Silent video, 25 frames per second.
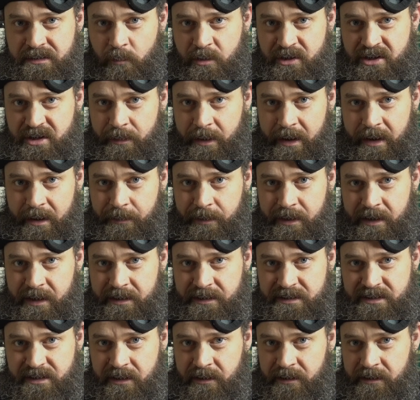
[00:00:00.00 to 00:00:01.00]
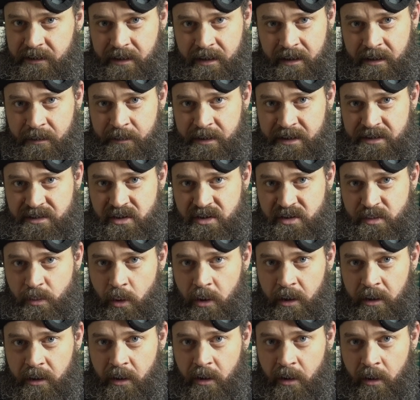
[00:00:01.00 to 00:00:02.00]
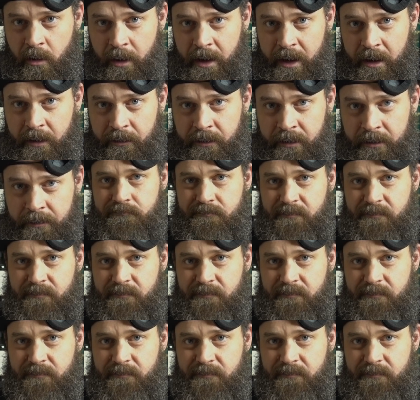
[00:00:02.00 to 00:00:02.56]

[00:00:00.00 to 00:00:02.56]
which in my opinion is a good thing. It means there's more to go around.